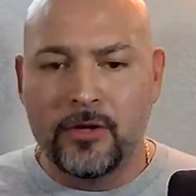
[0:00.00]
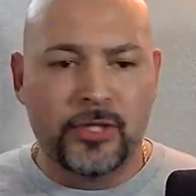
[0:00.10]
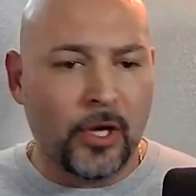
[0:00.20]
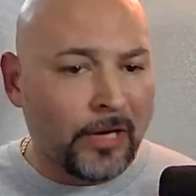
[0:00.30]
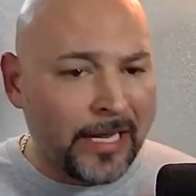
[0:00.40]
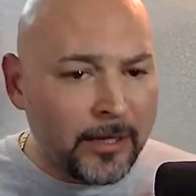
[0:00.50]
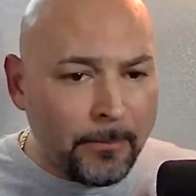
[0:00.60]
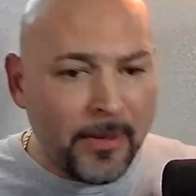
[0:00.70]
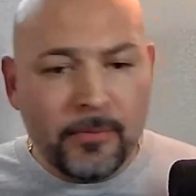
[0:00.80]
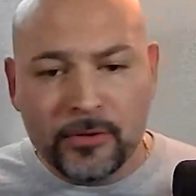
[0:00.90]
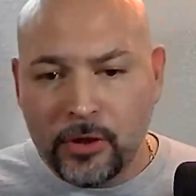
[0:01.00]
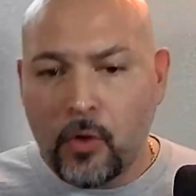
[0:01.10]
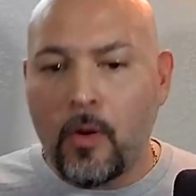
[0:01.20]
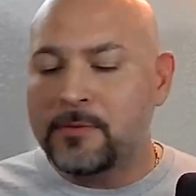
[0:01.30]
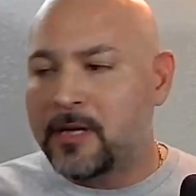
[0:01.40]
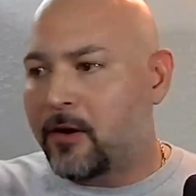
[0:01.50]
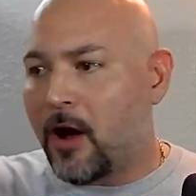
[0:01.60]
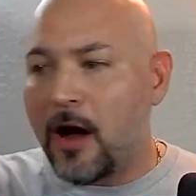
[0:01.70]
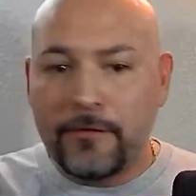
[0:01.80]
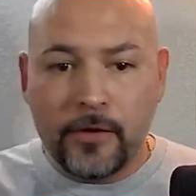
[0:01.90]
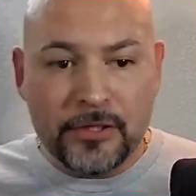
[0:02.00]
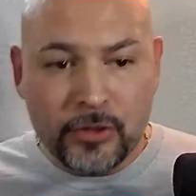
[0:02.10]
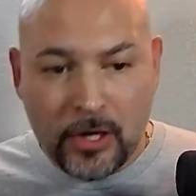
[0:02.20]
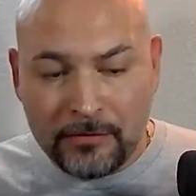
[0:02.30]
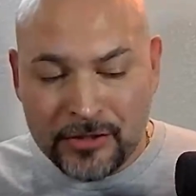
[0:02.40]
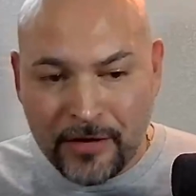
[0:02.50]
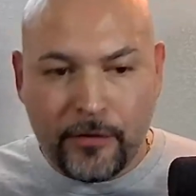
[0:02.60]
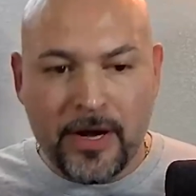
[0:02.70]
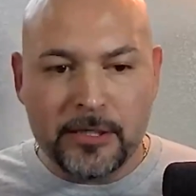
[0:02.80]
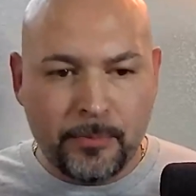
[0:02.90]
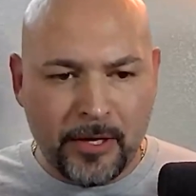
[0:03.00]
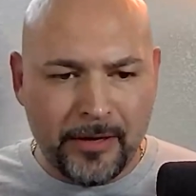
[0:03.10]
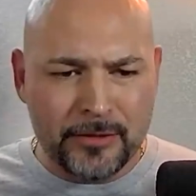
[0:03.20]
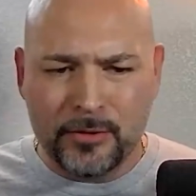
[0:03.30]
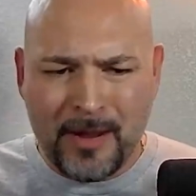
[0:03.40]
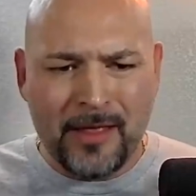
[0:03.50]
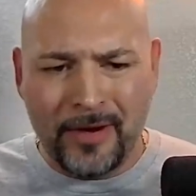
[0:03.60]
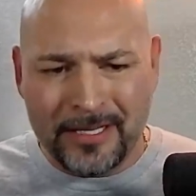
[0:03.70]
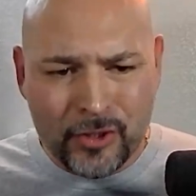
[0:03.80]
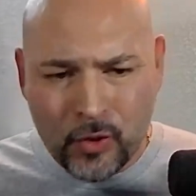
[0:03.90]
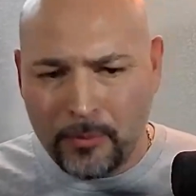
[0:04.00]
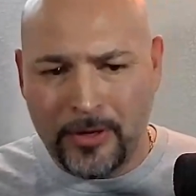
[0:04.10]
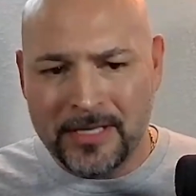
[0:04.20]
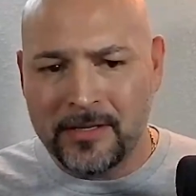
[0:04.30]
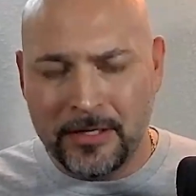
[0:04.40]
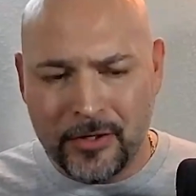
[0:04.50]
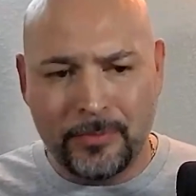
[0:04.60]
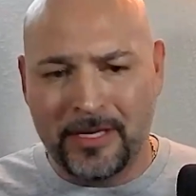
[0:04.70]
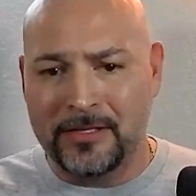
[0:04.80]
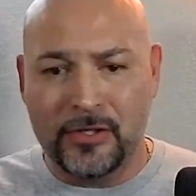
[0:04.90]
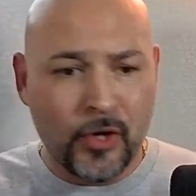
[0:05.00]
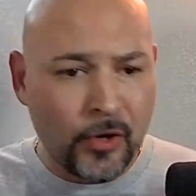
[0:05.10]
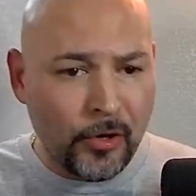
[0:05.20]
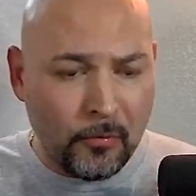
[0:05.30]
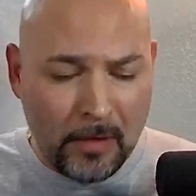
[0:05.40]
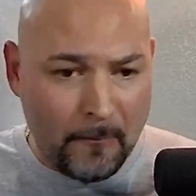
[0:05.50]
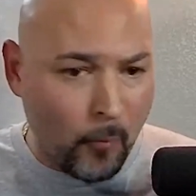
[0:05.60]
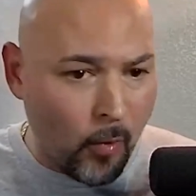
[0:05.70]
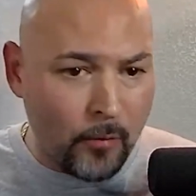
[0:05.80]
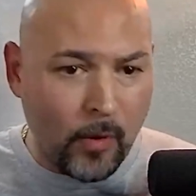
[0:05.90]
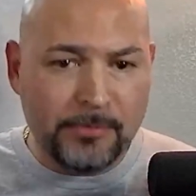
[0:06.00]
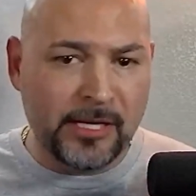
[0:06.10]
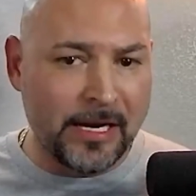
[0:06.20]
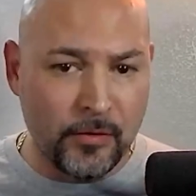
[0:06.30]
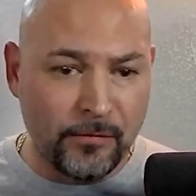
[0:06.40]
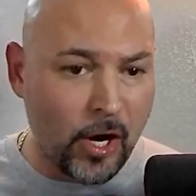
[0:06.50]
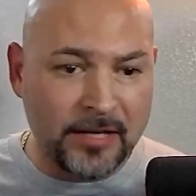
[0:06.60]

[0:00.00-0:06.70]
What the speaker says: So get the people to your website, offer a different experience, which, by the way, it's super easy to do because you go to one website, you've